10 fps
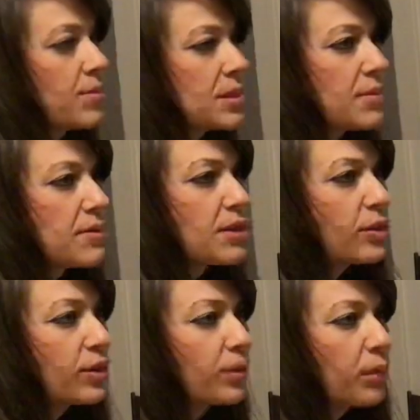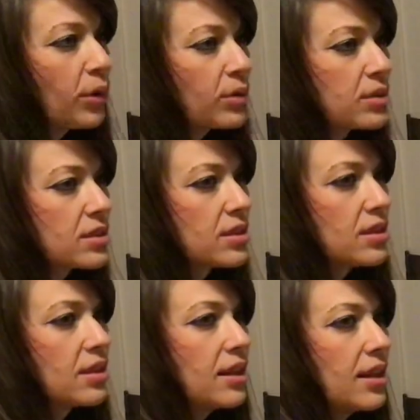Sometimes I learn about
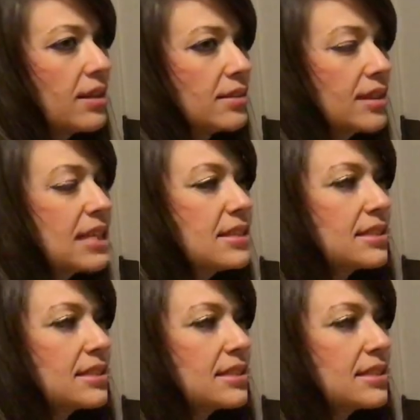things